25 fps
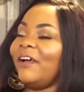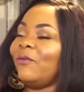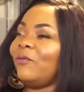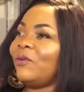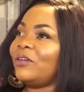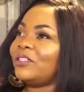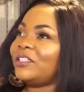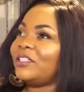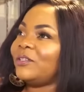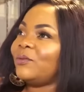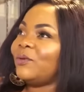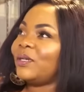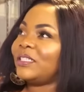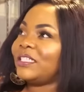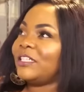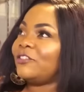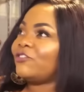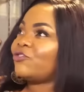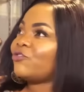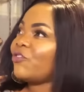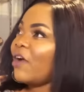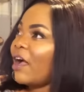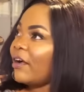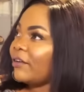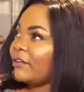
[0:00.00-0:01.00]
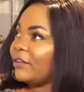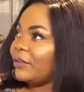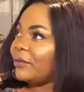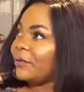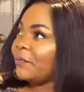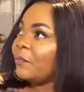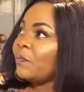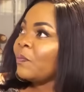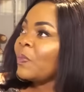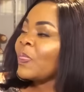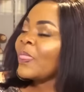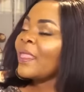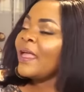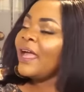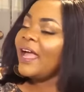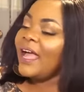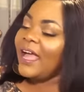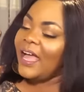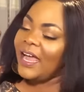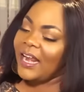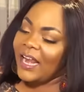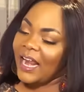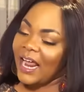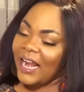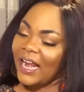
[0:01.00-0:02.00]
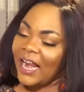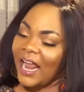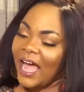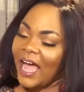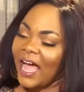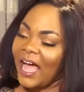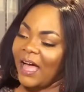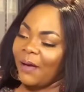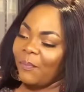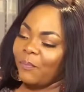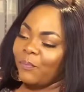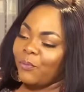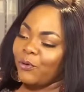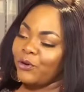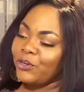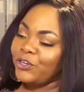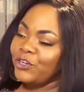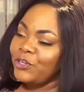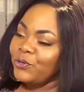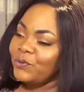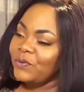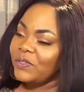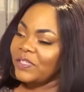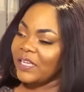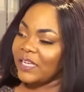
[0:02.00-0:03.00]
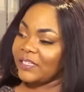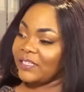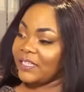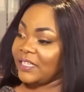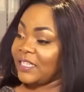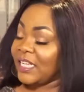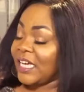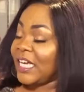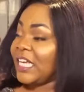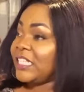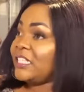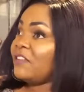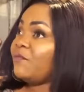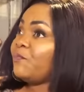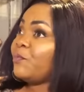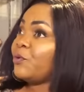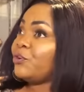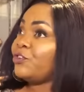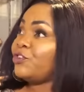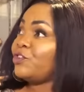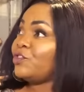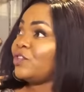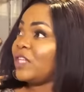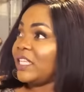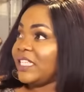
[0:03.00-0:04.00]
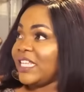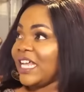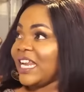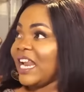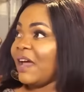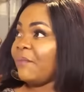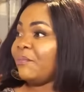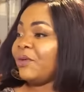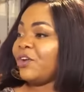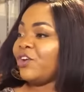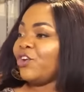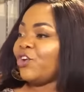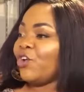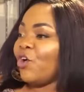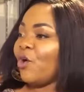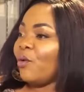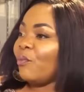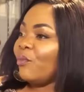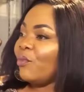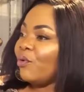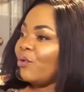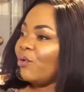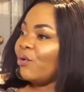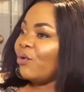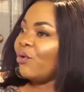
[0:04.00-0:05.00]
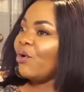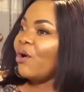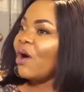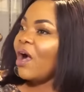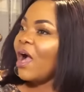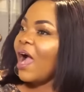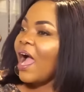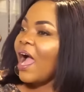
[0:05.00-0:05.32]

was a struggle, and Nana producers, executive producers, and I'm a new more